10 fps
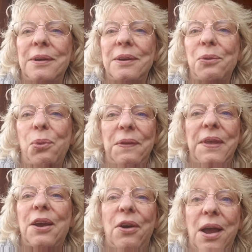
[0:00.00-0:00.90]
when
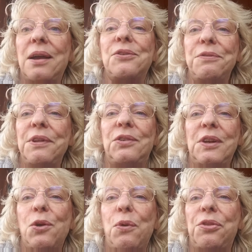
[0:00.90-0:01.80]
they are active
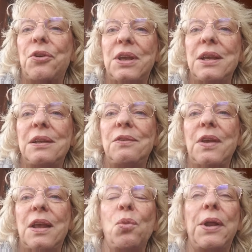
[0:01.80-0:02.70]
listening with their kids
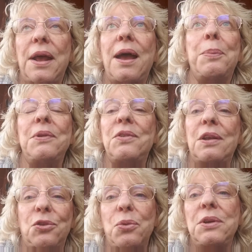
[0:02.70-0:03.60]
and what happens
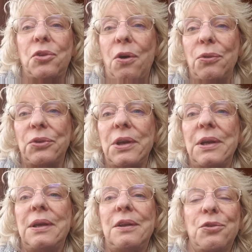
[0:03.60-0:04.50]
as a result.
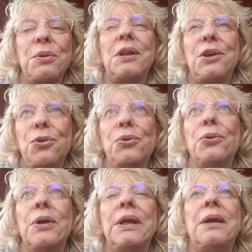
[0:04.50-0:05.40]
It's really
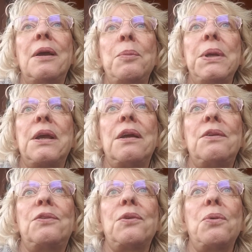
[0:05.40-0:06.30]
cool
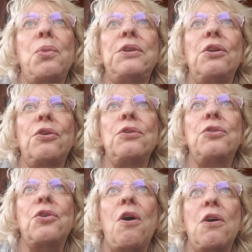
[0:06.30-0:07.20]
because when you learn to
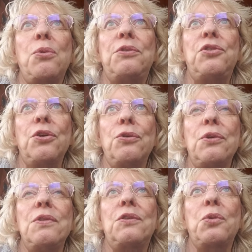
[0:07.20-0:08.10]
talk with
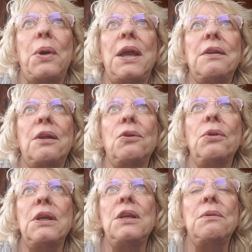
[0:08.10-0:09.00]
children this way, not
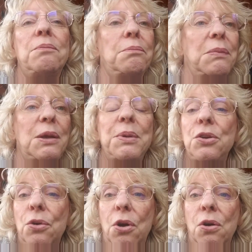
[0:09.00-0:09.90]
only maybe
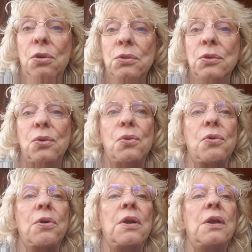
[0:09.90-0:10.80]
your own
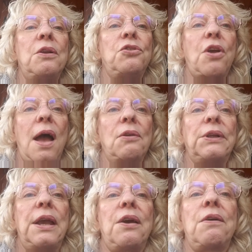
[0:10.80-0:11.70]
or
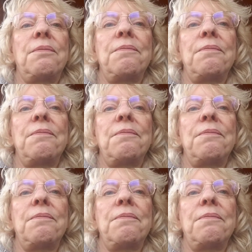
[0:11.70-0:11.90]
childcare,